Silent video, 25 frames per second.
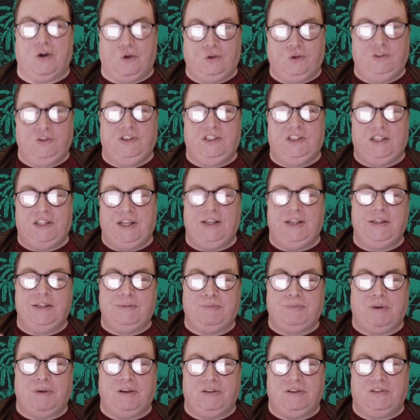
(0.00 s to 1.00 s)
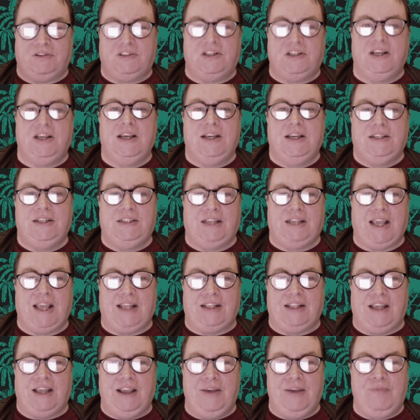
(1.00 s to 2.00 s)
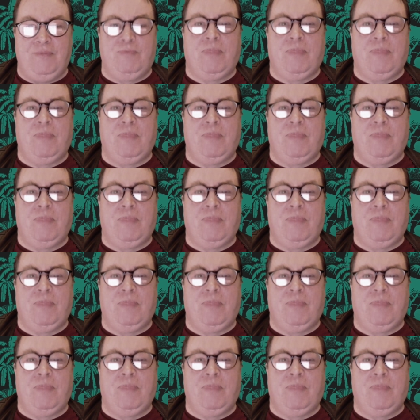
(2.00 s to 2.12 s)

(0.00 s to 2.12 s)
on today's post. To get there,